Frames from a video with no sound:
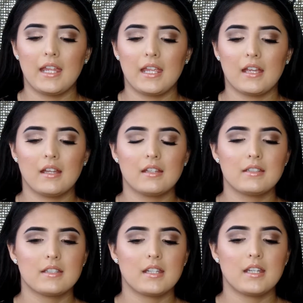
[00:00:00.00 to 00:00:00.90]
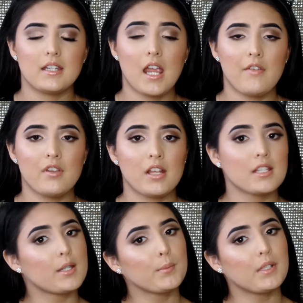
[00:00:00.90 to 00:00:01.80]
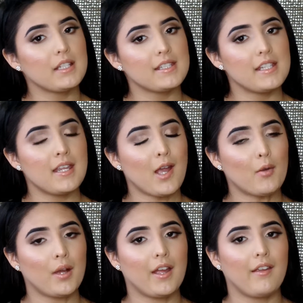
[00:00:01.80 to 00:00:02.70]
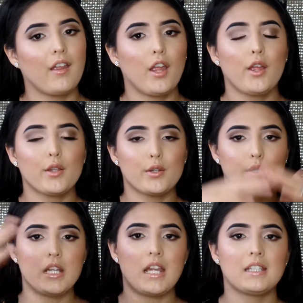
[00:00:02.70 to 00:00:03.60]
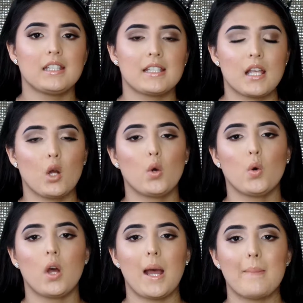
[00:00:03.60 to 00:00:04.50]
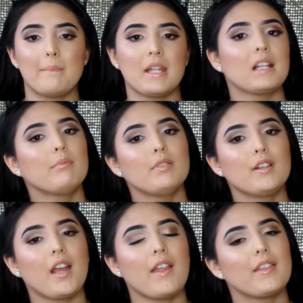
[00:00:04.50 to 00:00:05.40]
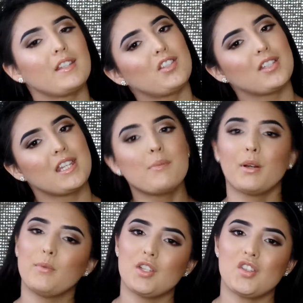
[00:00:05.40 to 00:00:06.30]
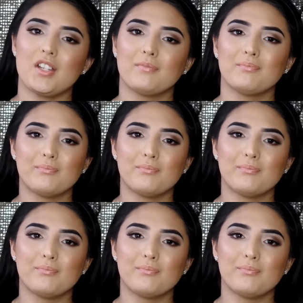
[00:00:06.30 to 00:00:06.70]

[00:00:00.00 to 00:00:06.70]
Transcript: And yeah, if you guys want to see how I create this whole makeup look, then just keep on watching.